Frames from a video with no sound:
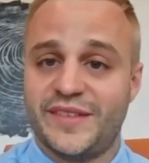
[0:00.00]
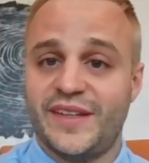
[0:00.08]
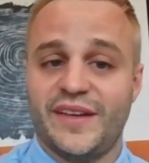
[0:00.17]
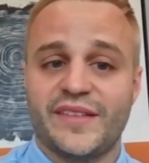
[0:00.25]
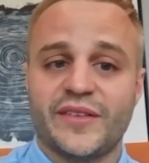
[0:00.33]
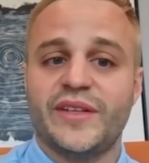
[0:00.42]

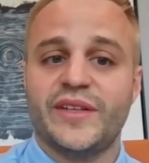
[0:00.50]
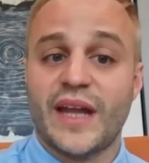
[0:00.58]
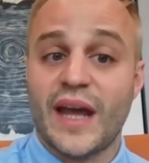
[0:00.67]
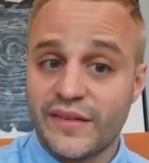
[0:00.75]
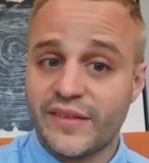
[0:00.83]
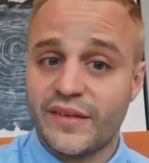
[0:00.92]
TS13
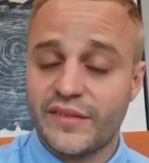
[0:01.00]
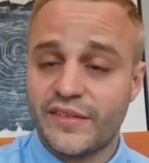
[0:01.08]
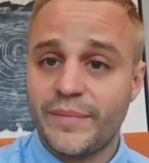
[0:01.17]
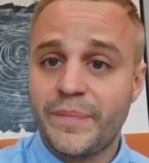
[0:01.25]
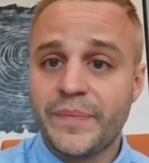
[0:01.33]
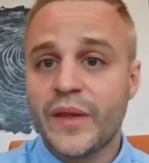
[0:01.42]

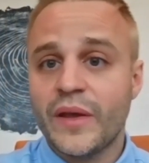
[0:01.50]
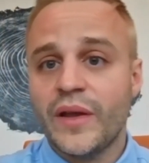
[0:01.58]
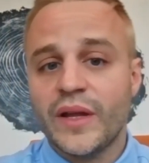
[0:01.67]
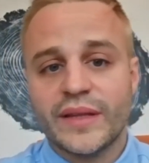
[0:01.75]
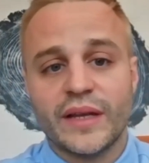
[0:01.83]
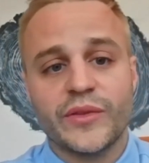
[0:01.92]
axis.
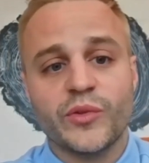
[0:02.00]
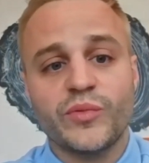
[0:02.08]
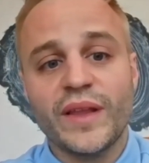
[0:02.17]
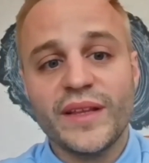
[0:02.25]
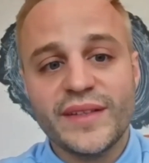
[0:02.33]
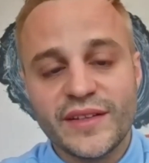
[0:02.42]
Now, the
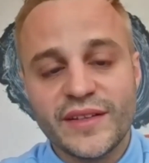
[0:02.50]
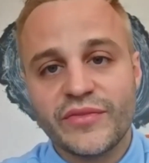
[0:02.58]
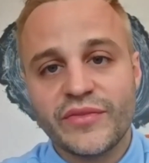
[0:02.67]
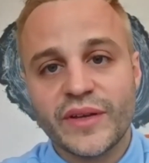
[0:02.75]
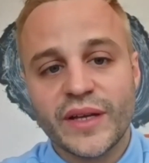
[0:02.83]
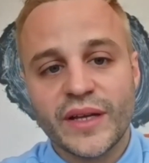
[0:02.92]
relative